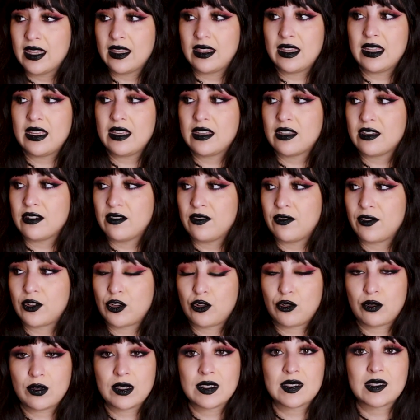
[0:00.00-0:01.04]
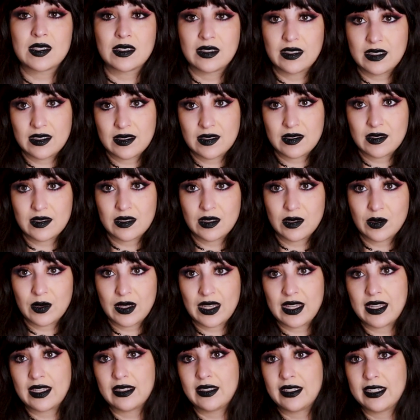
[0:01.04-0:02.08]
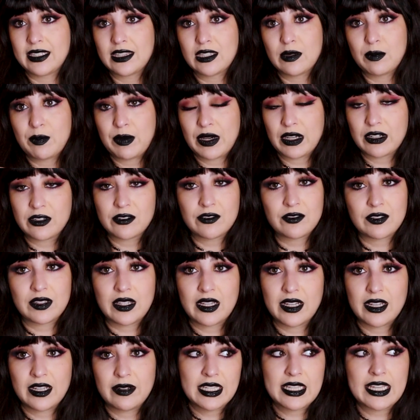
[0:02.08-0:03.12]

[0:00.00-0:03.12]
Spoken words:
Think of chrysalis, okay, like the butterfly,